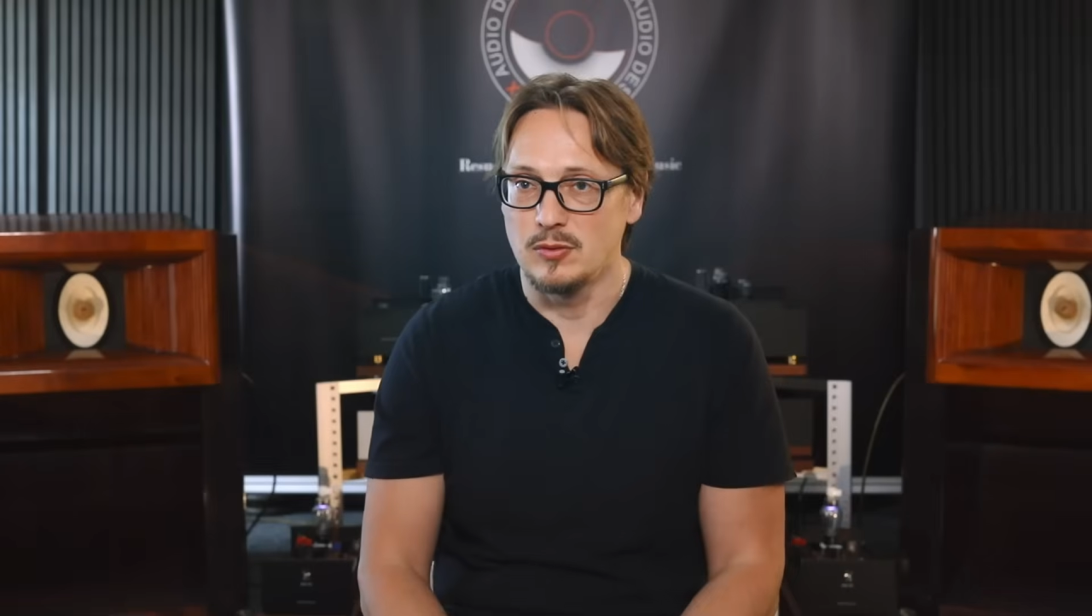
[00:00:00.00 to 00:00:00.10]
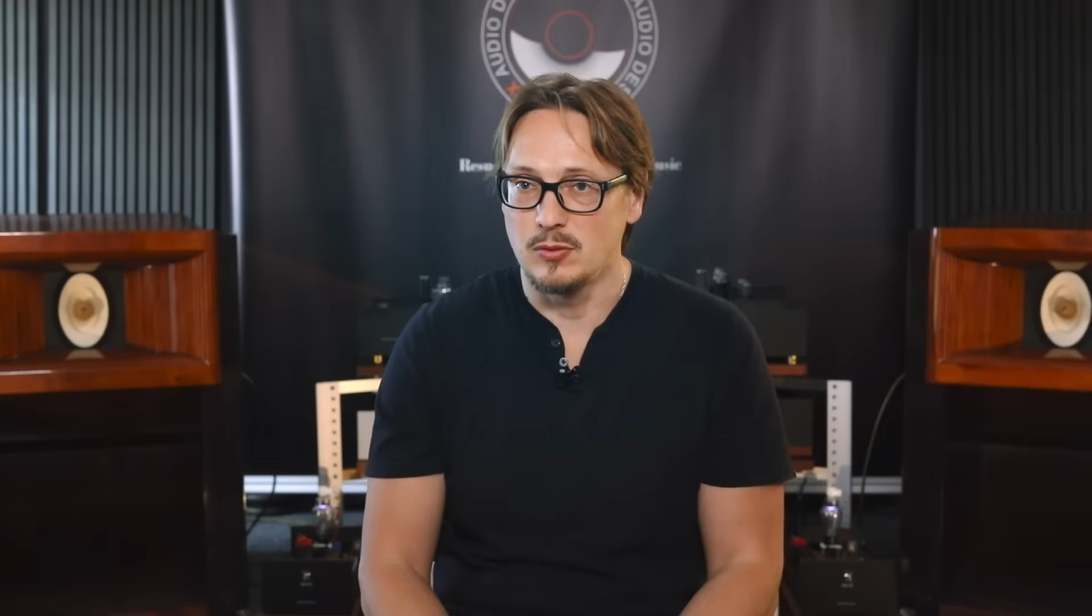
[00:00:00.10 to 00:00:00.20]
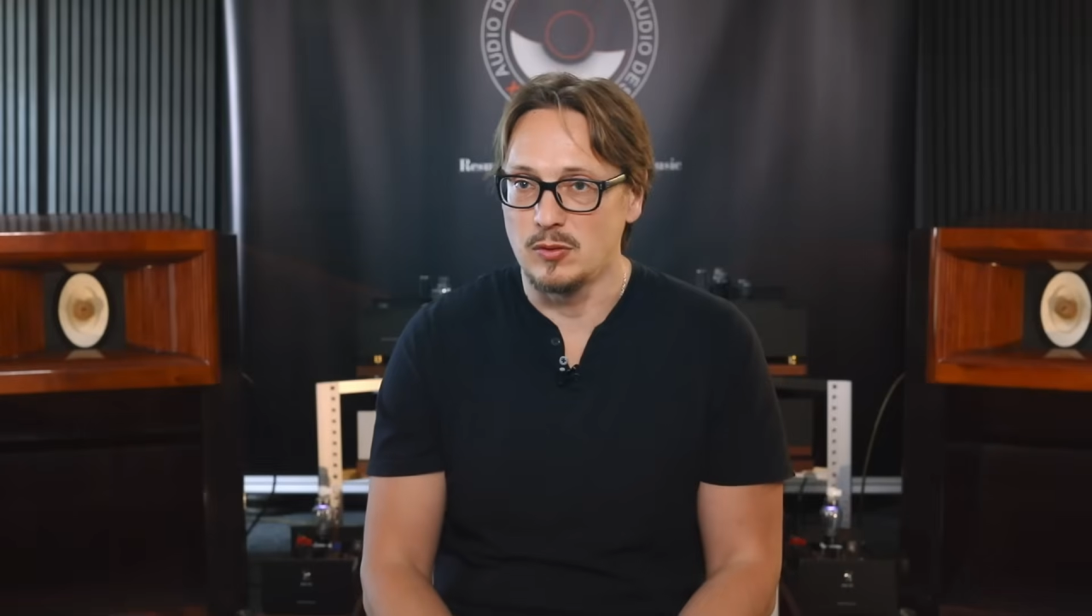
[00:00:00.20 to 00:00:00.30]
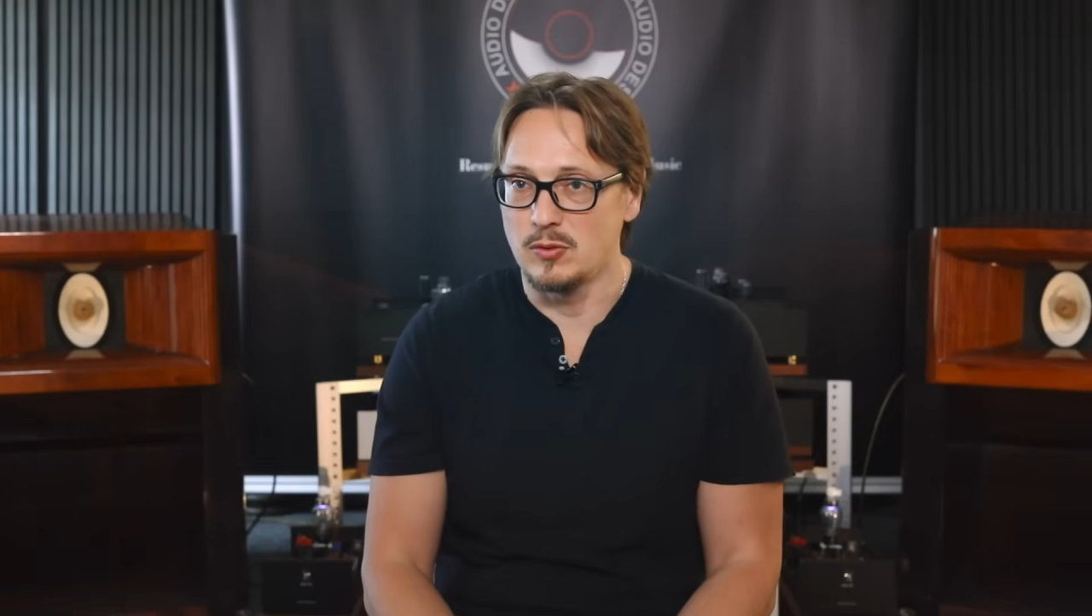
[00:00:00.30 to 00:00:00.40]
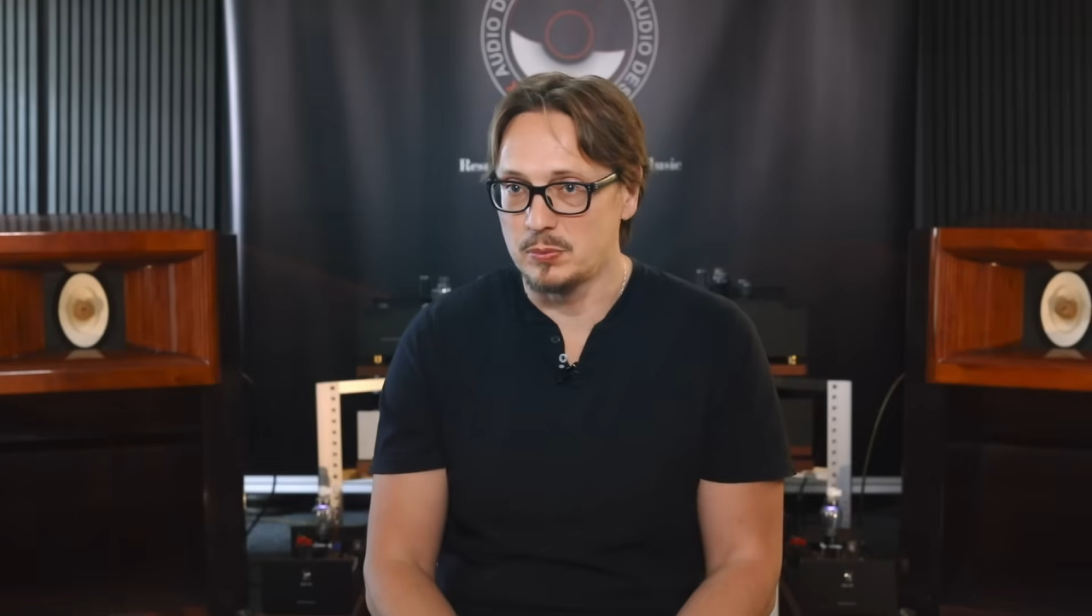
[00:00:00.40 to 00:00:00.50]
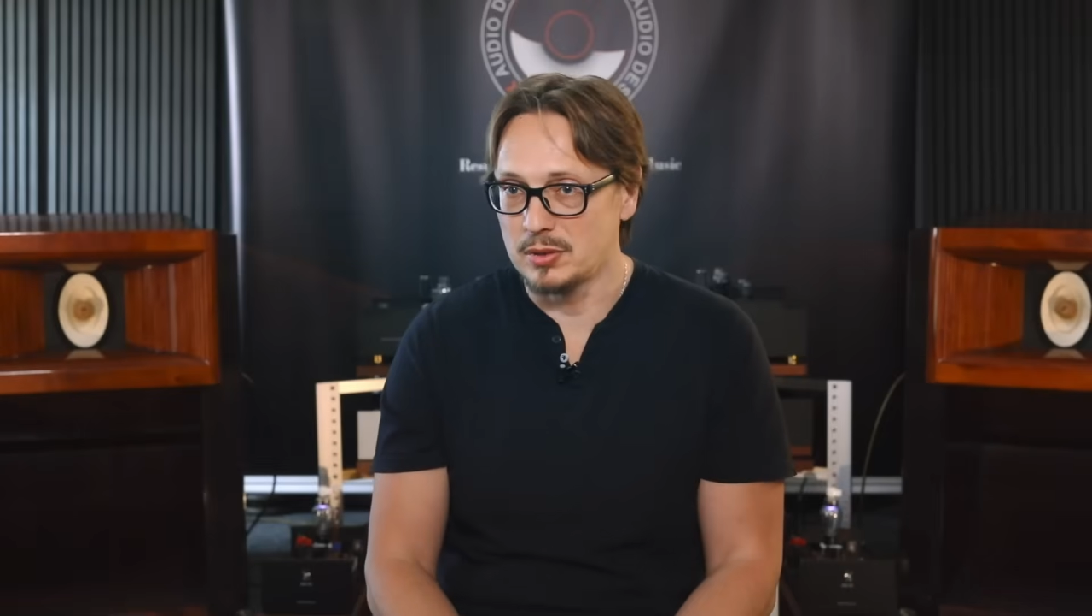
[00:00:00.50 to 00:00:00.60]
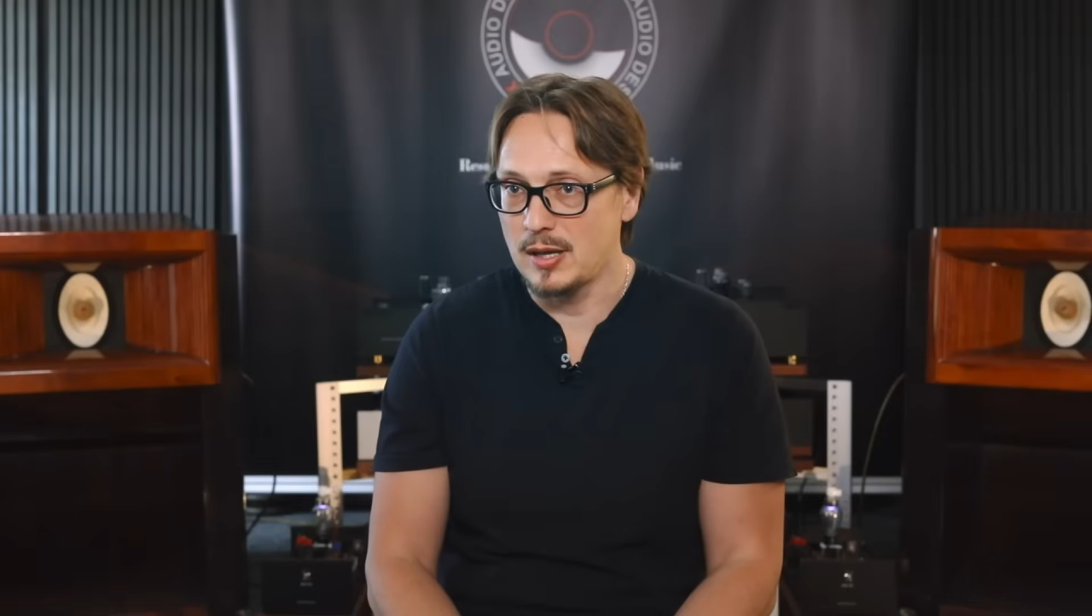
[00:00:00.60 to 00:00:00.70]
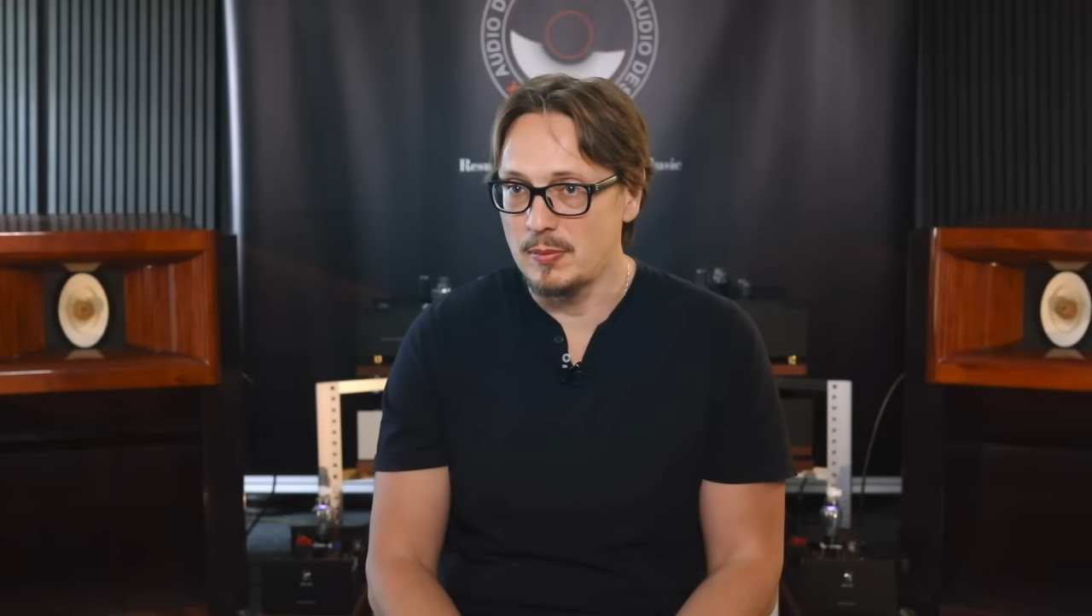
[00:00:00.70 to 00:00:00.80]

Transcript: when we play